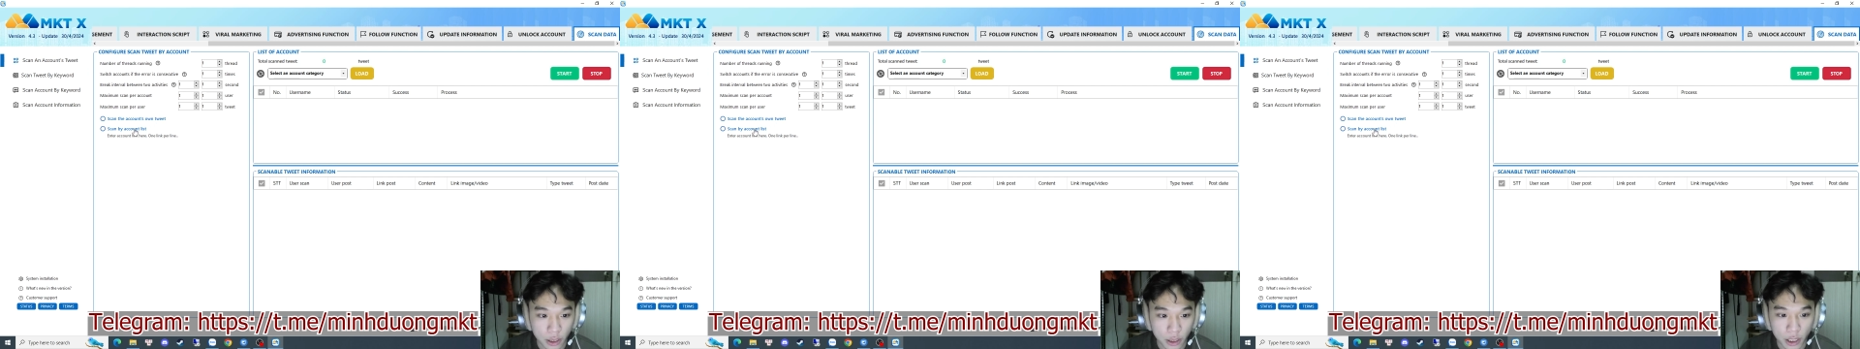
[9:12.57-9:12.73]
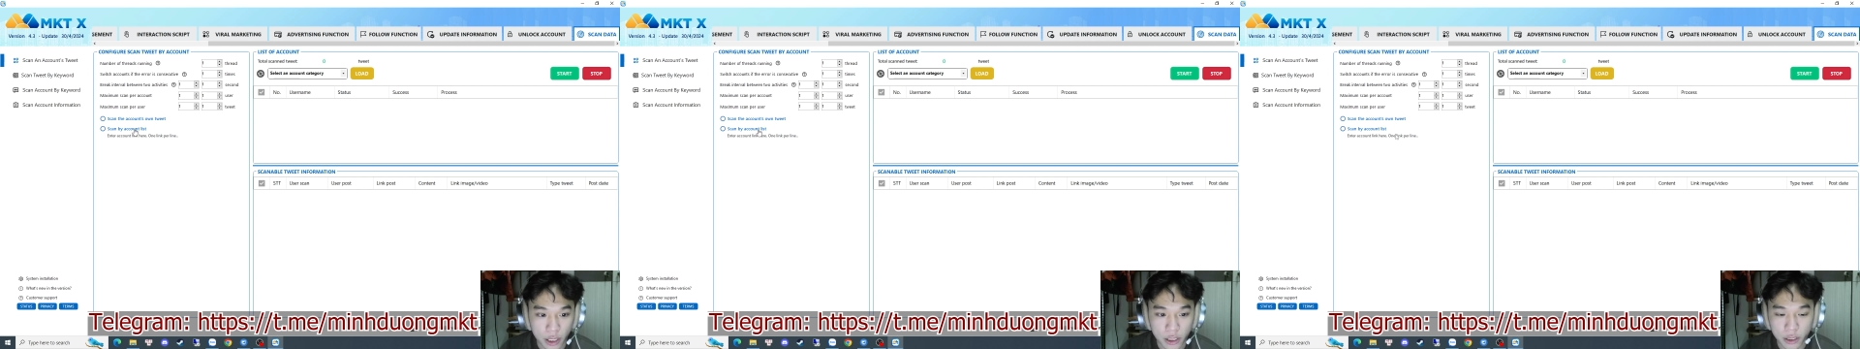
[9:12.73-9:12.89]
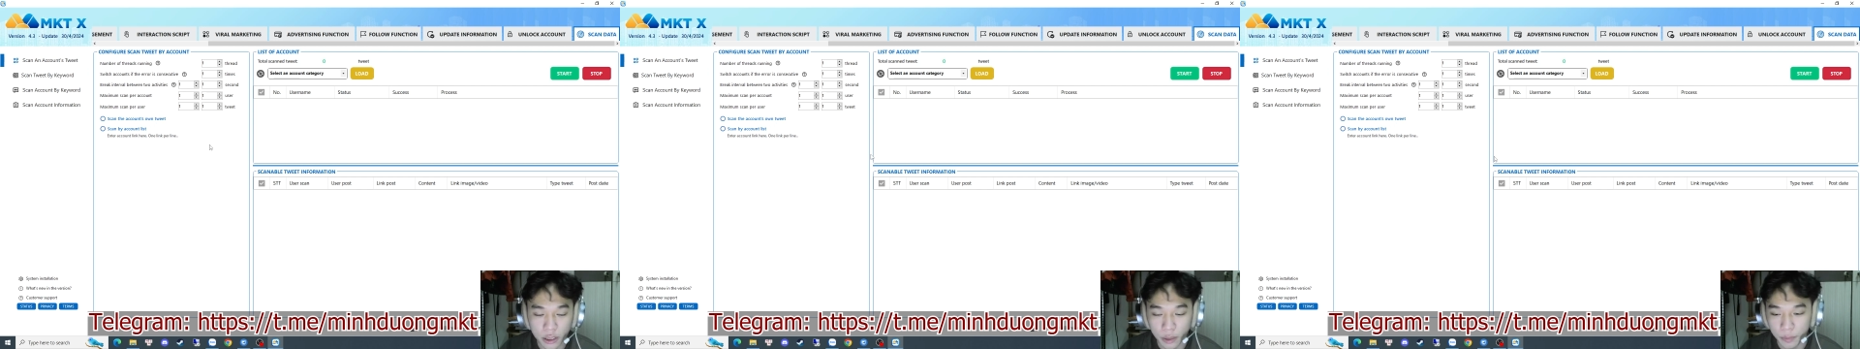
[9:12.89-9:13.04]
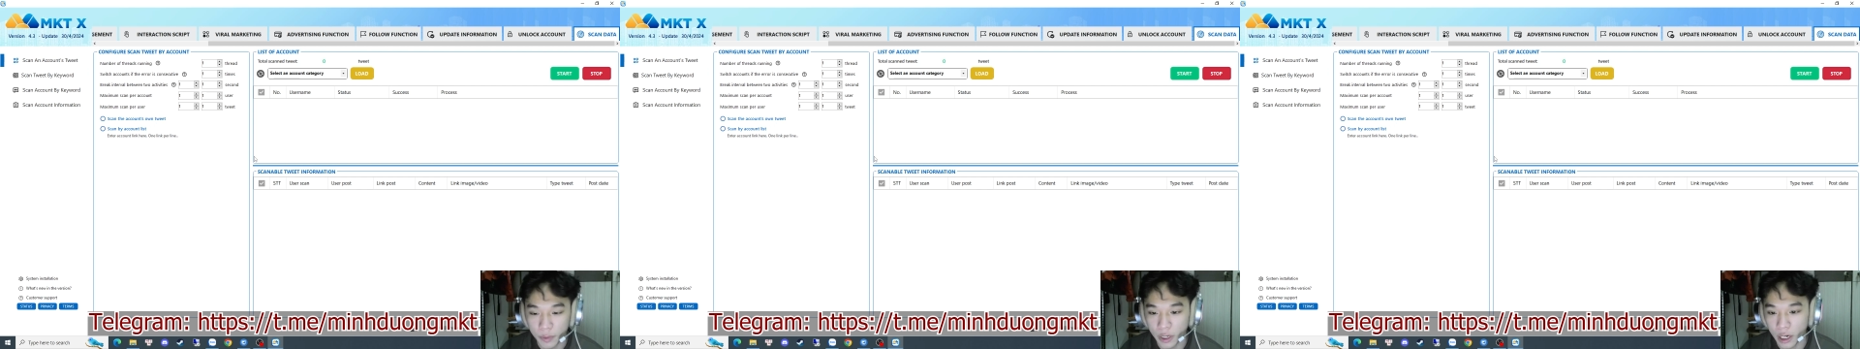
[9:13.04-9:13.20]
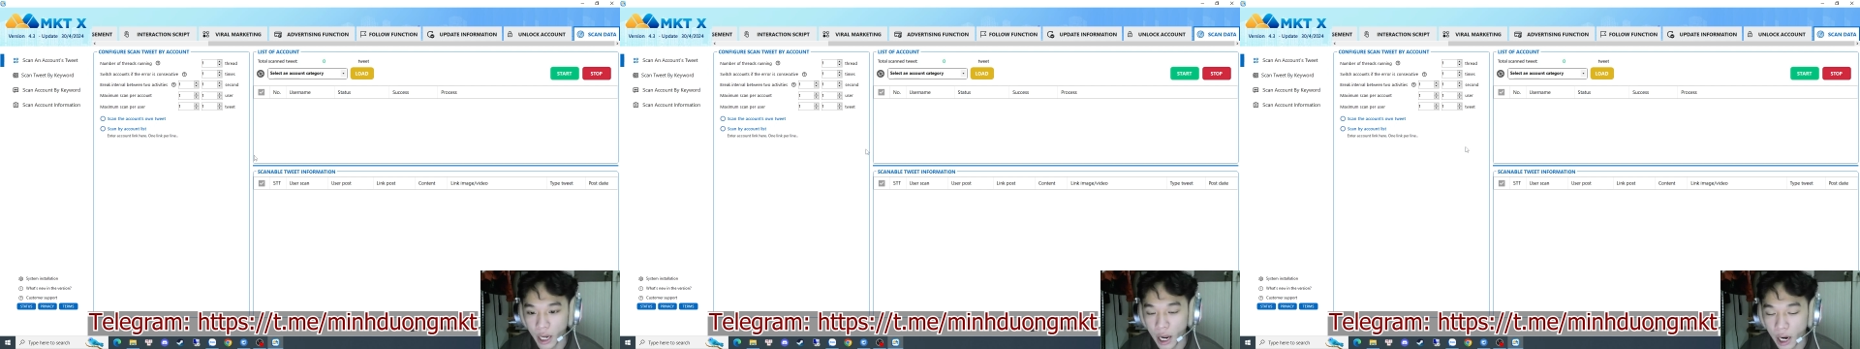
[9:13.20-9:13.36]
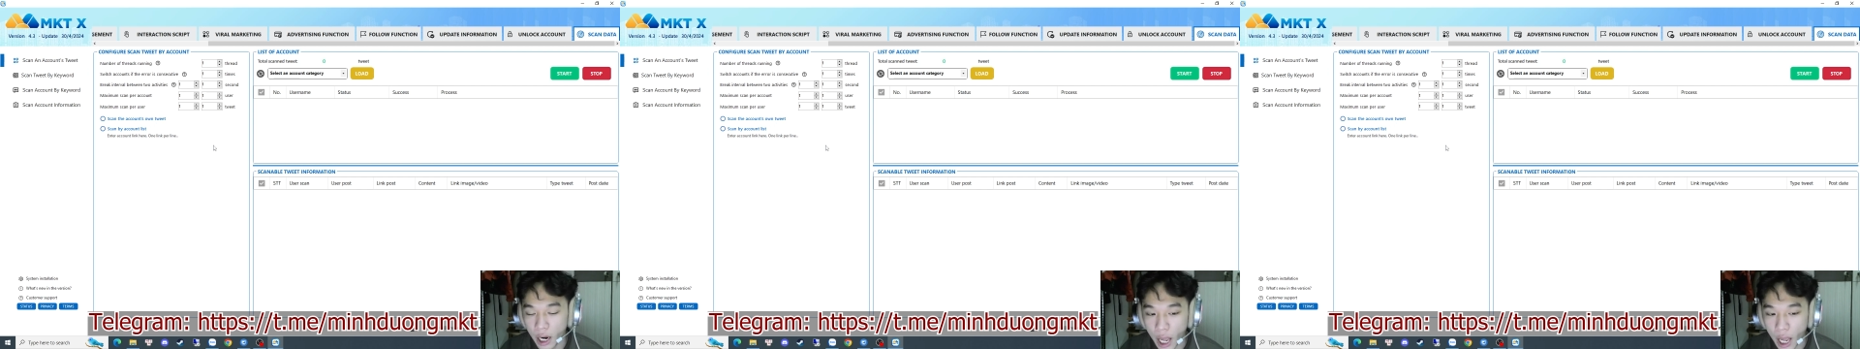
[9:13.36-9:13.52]
list of the
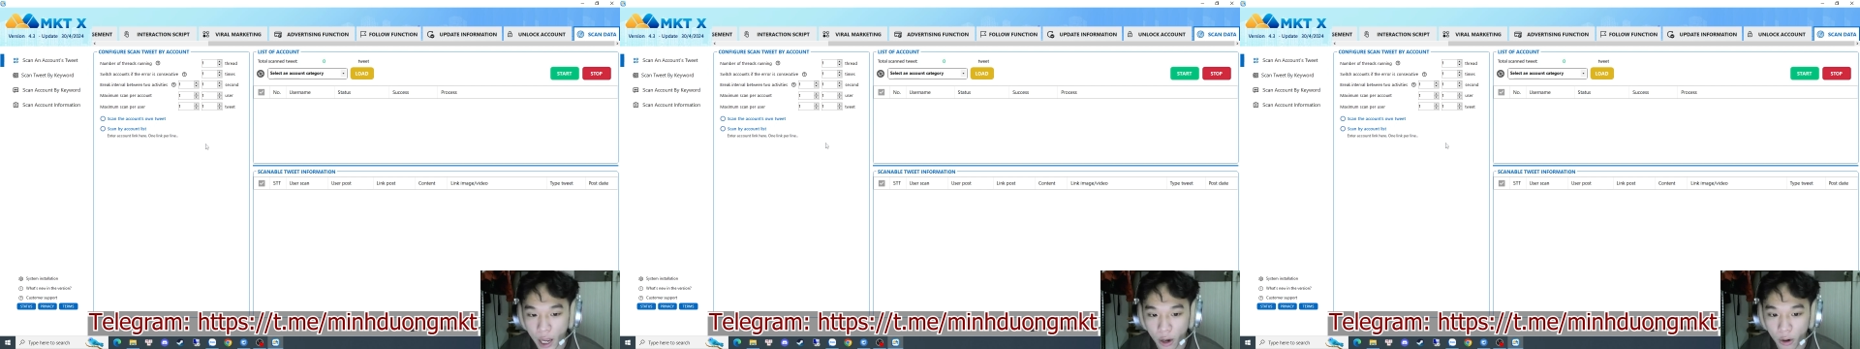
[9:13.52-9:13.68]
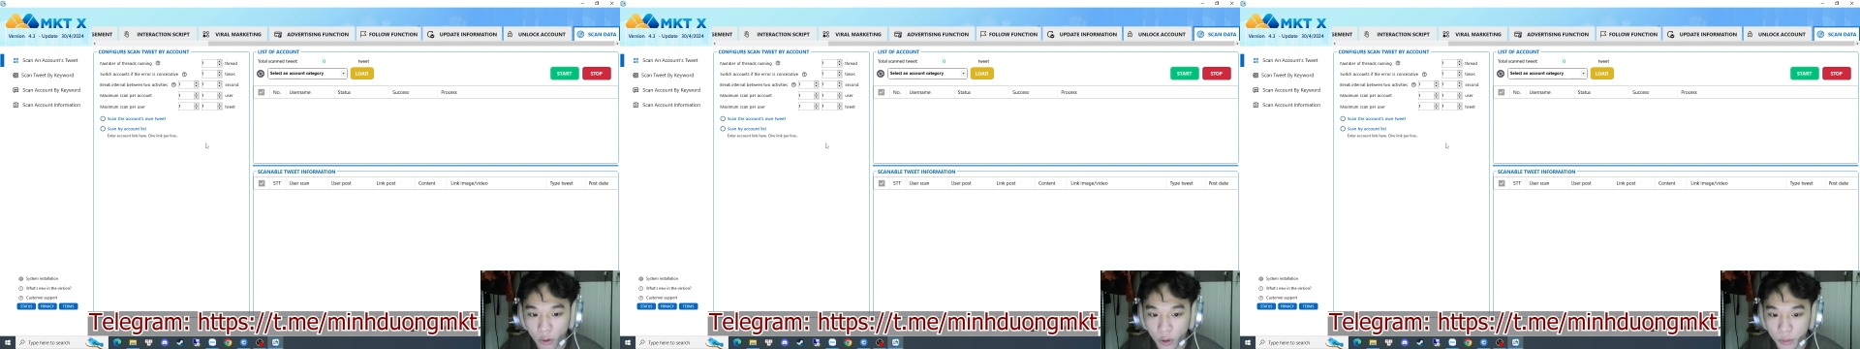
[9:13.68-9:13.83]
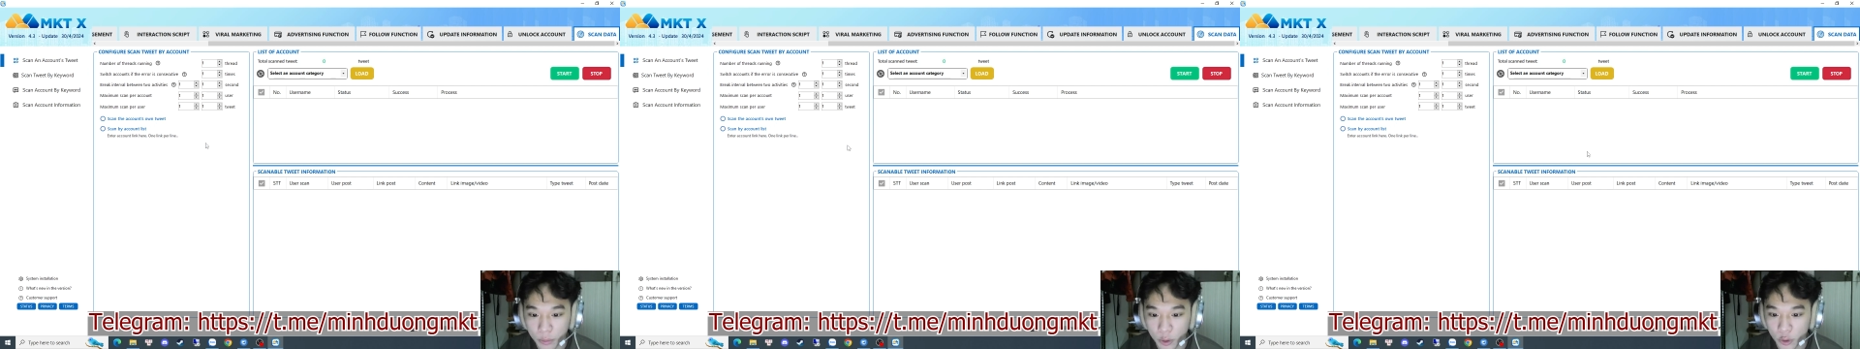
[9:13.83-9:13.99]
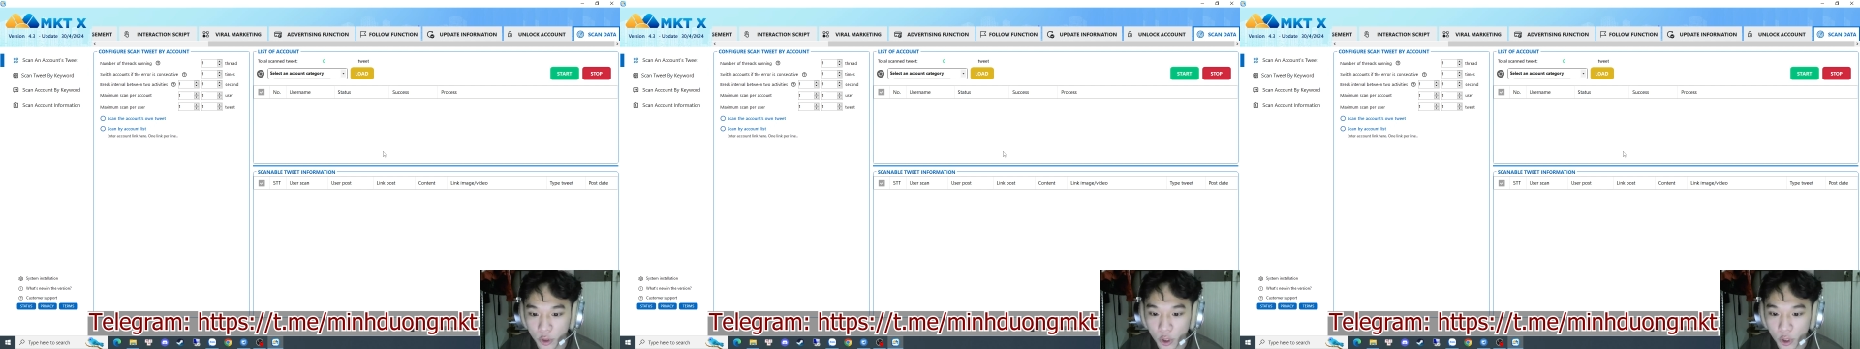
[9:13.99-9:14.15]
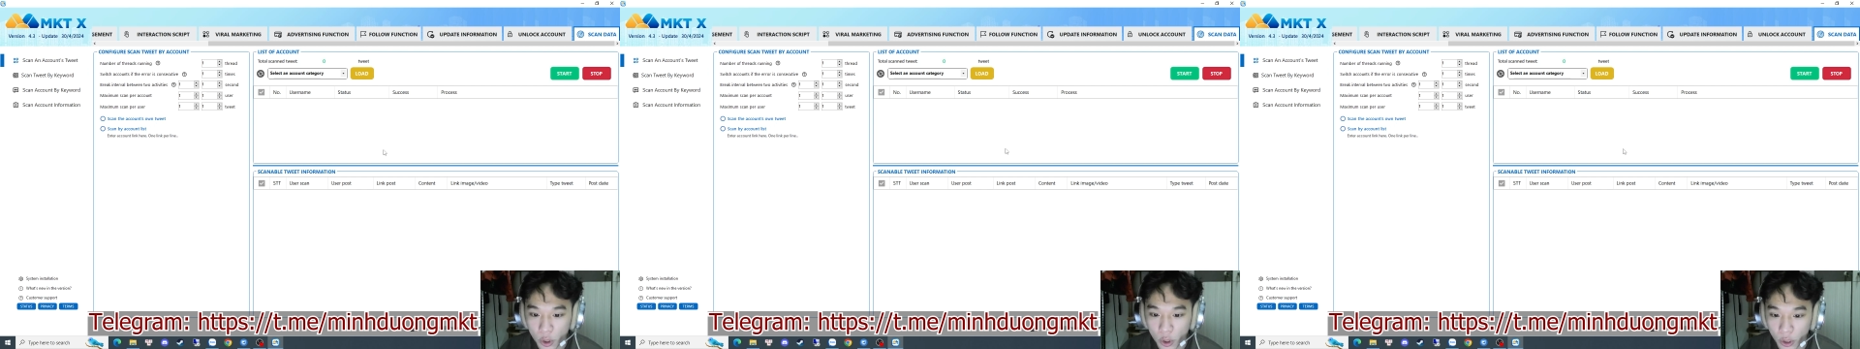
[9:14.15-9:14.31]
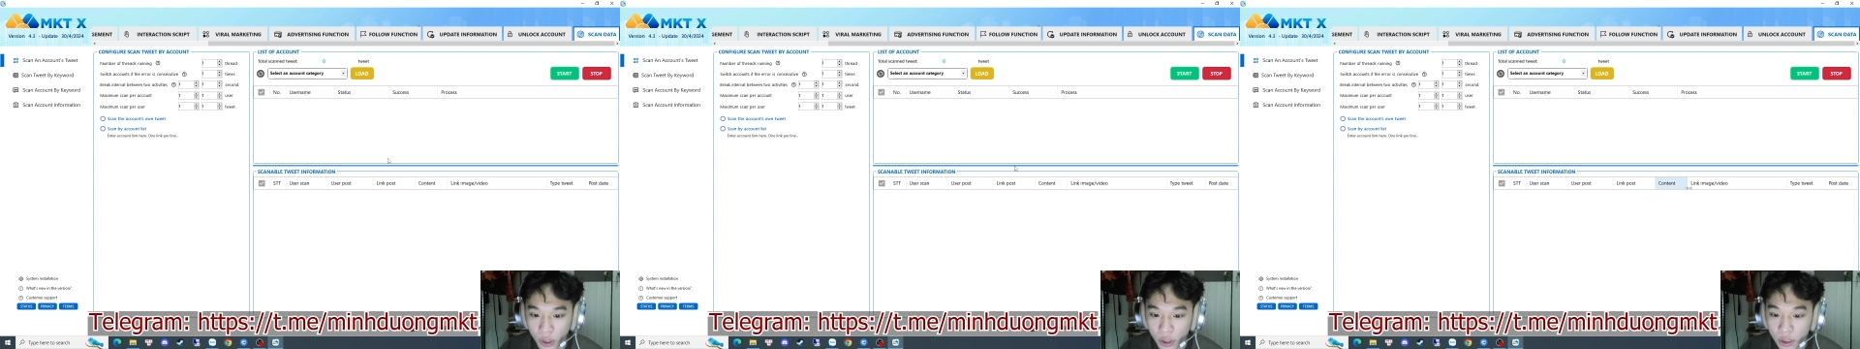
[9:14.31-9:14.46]
account of your
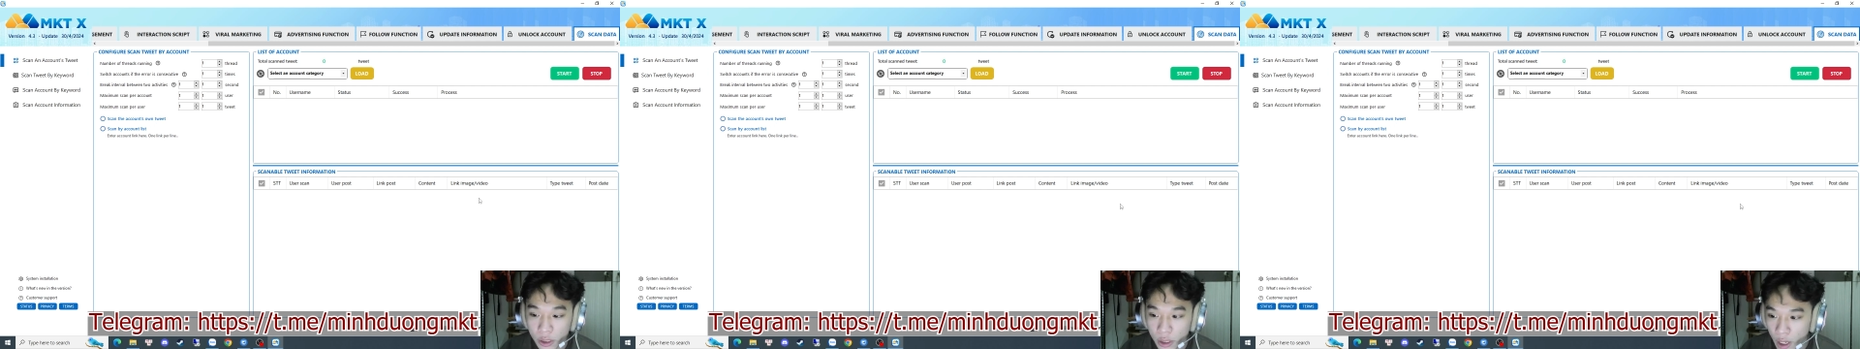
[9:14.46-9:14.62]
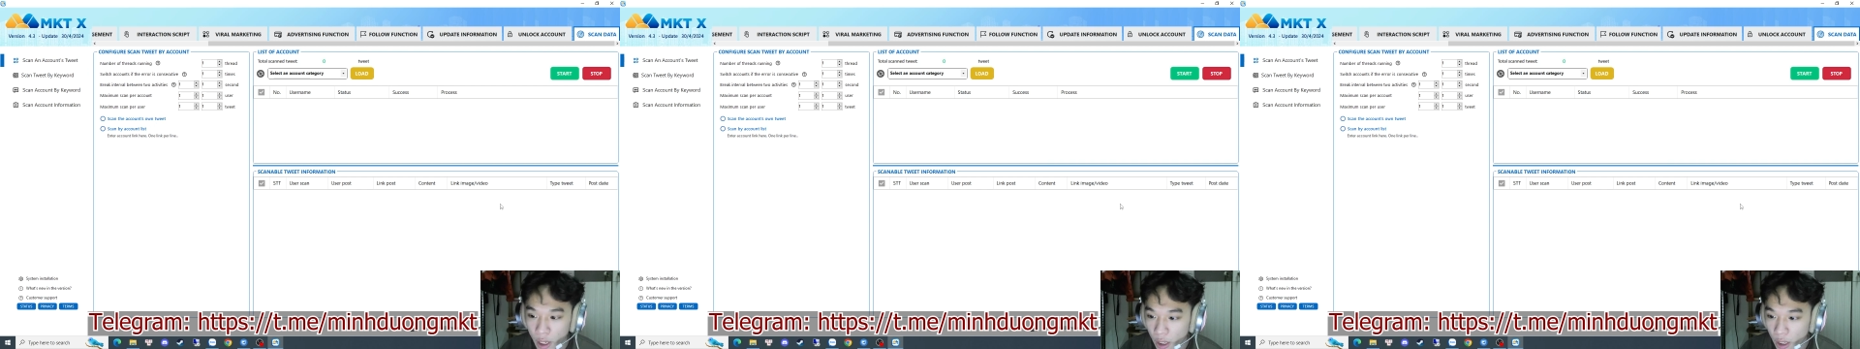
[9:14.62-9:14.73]
choice.